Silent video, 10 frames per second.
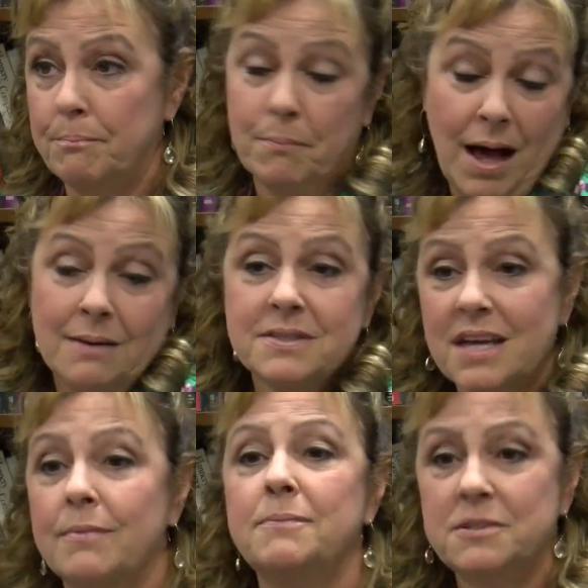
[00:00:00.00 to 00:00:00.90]
moms
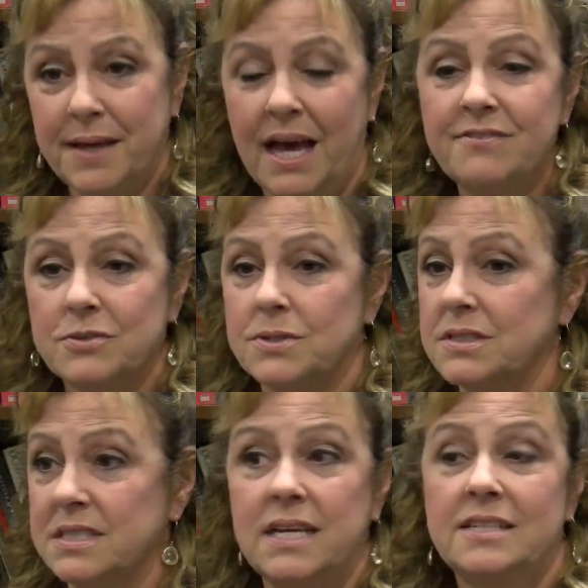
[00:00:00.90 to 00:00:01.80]
come up to me
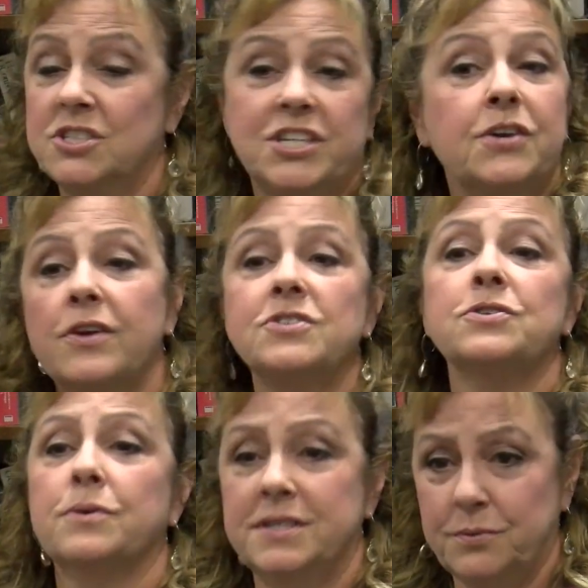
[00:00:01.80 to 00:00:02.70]
afterwards and, and share their
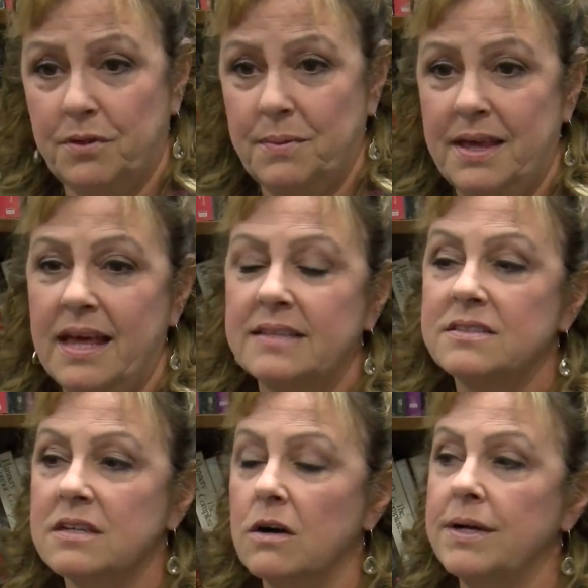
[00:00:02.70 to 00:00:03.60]
stories with me. And
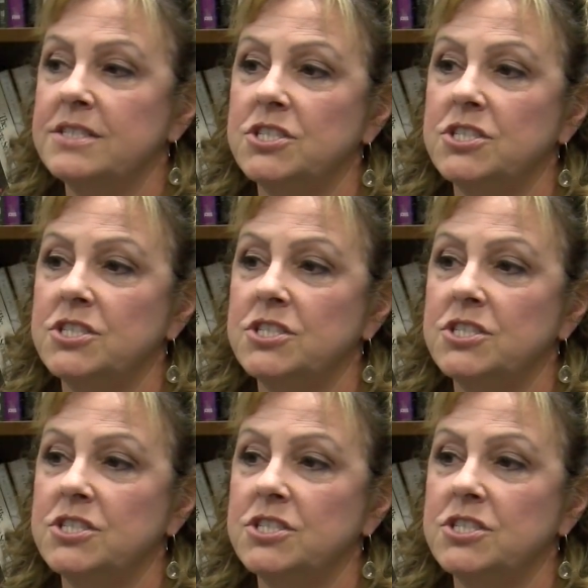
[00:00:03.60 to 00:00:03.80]
so it's